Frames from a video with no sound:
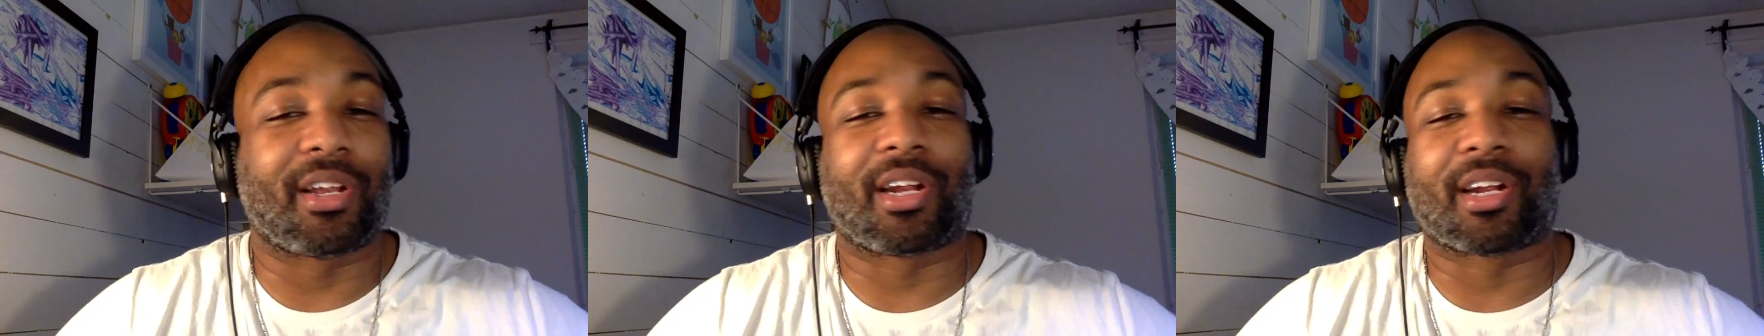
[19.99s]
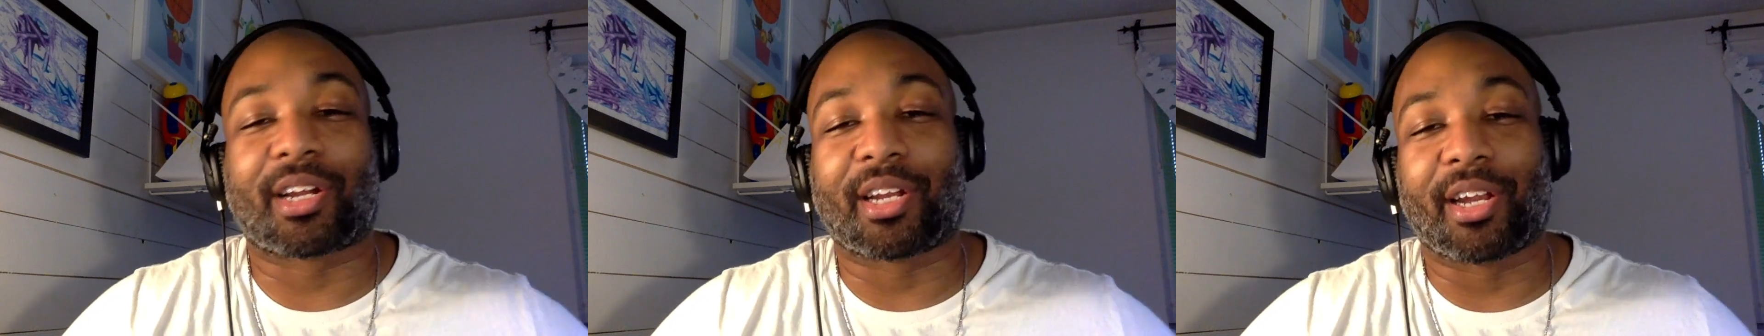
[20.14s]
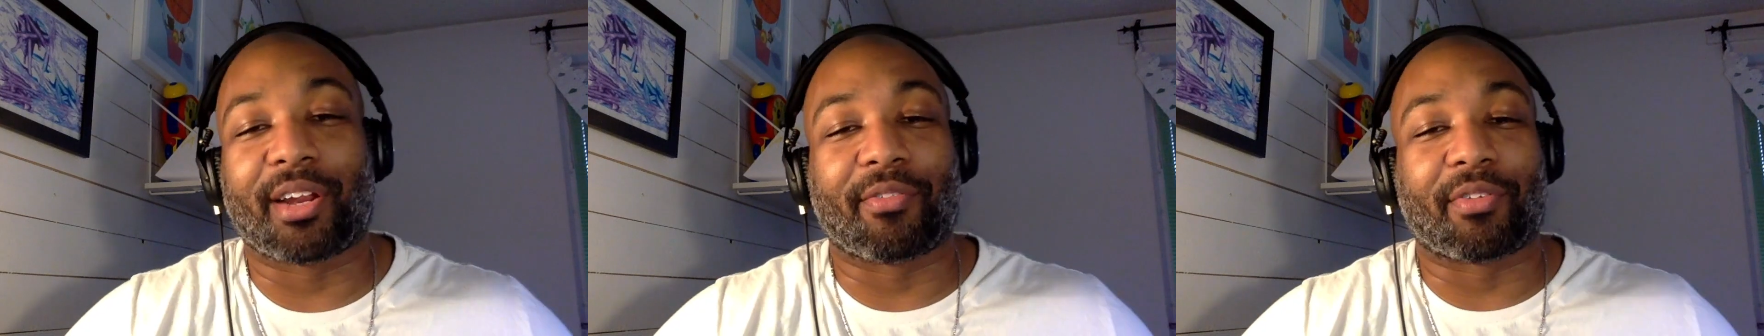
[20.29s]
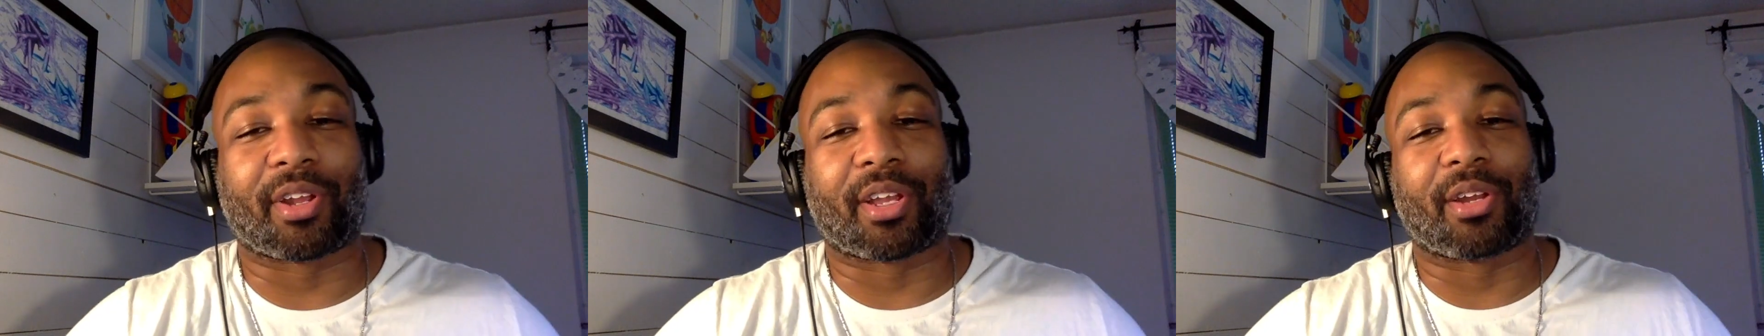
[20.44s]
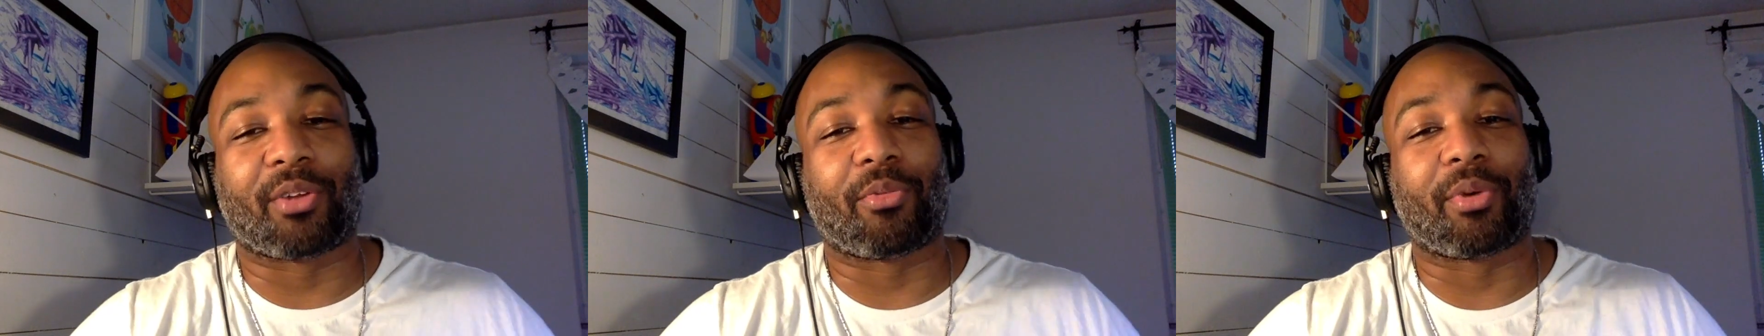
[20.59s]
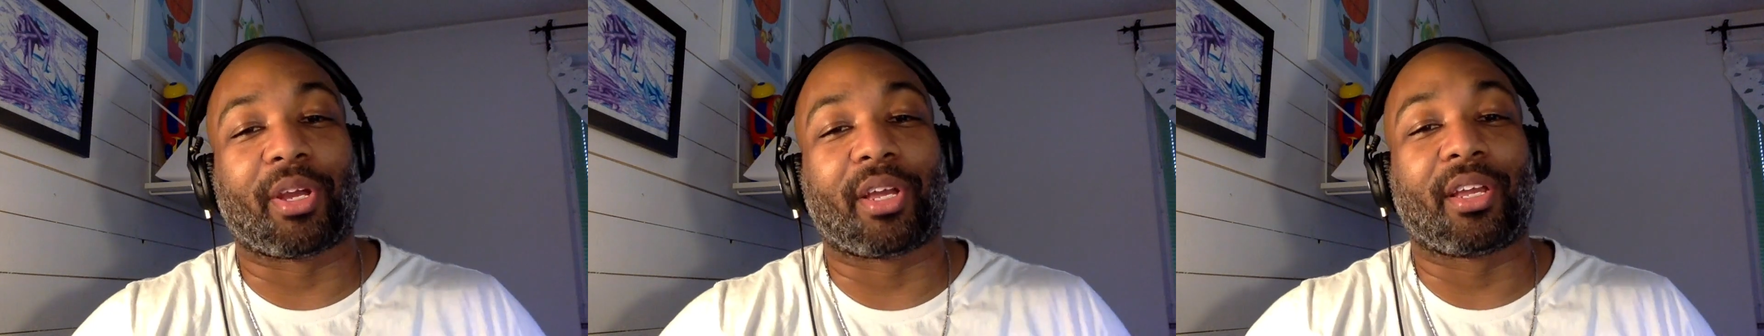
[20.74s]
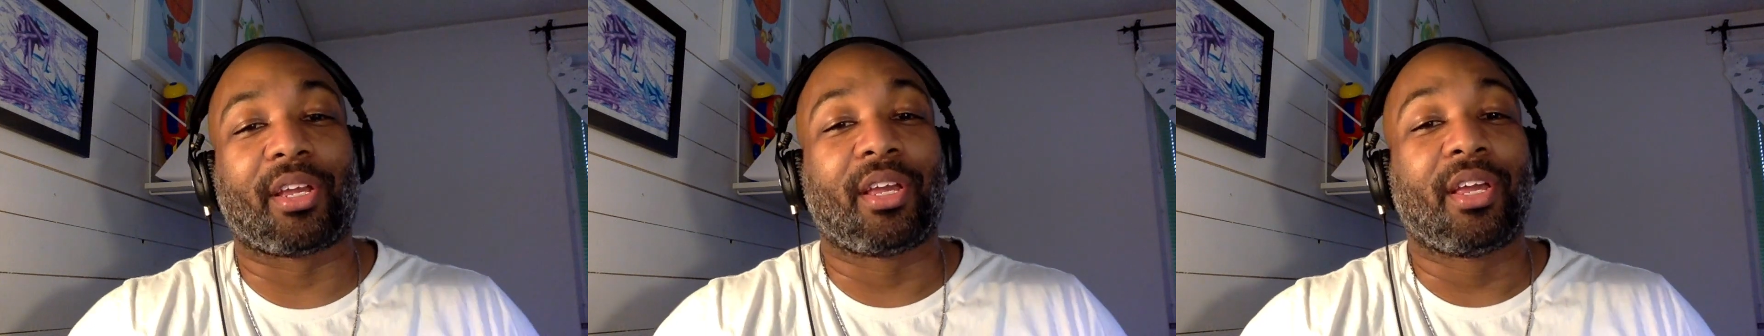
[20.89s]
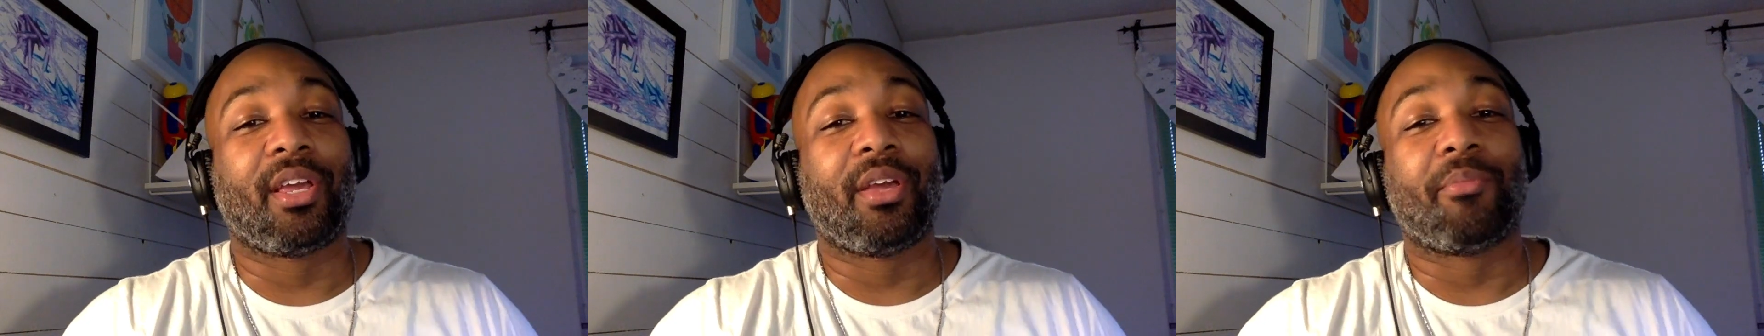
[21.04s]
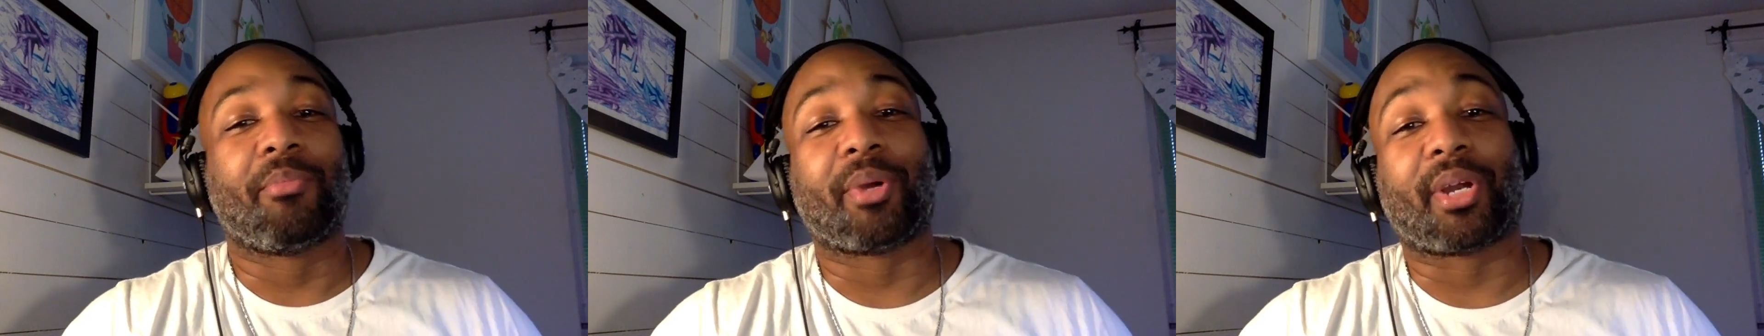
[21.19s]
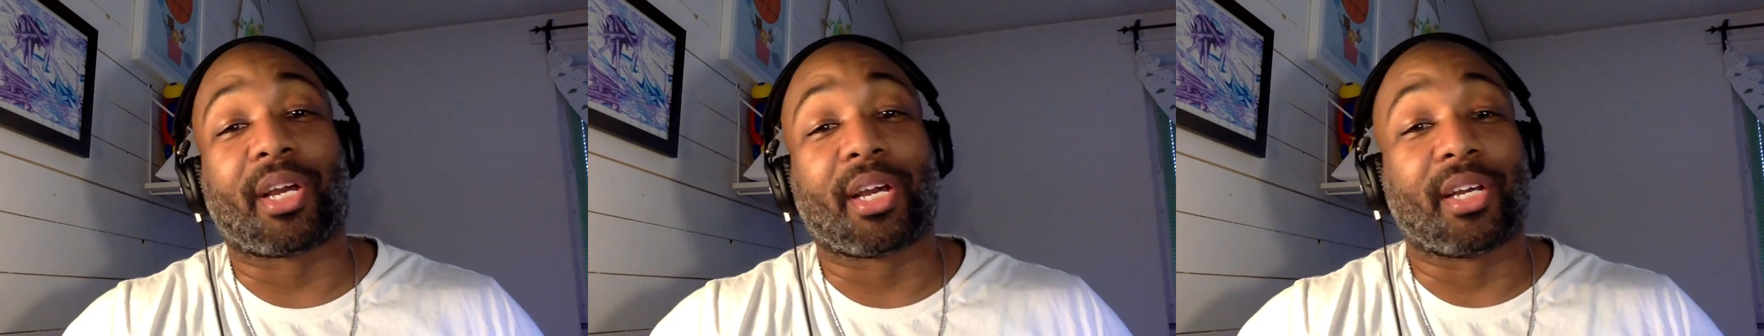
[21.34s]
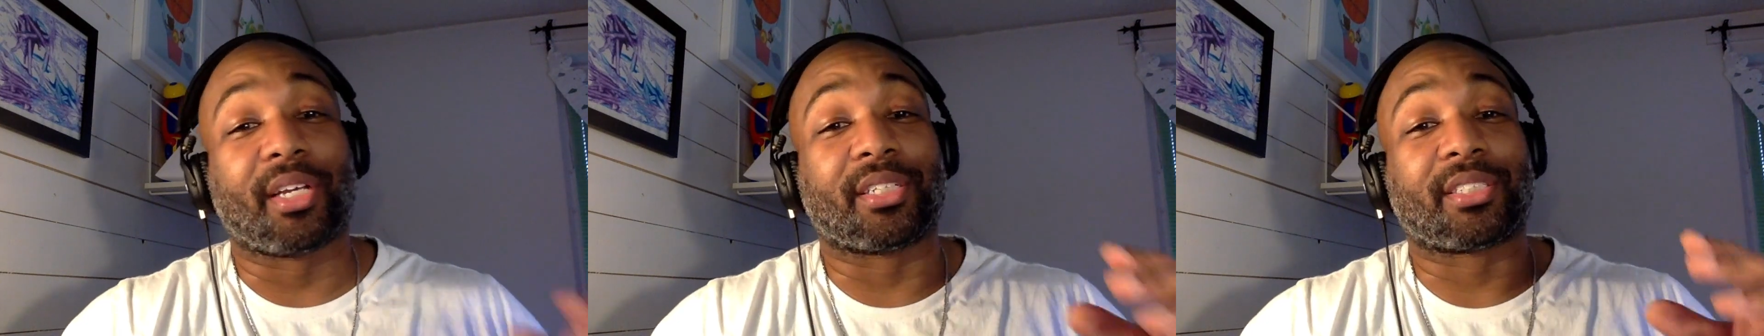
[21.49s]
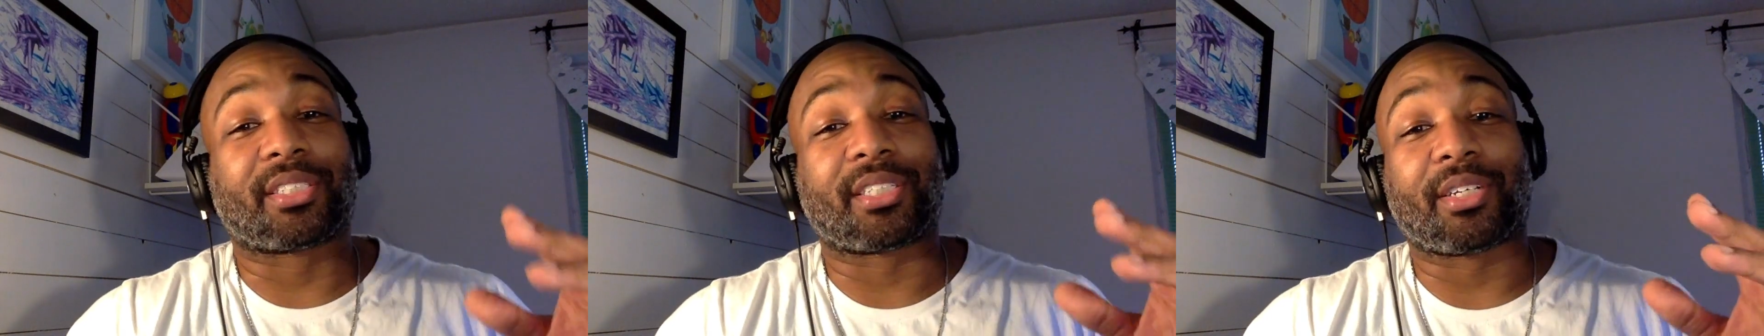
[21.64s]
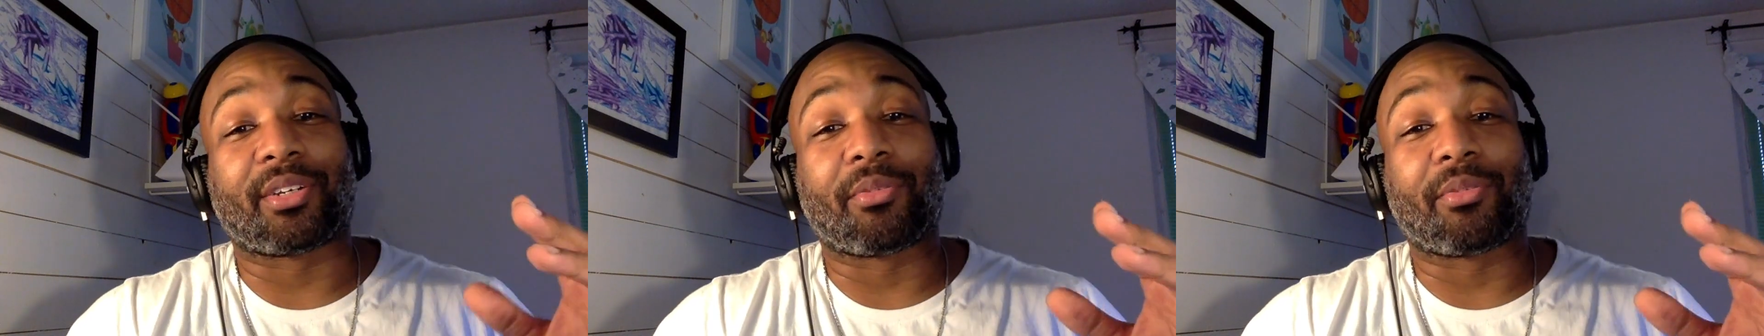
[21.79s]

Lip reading: I could never get away because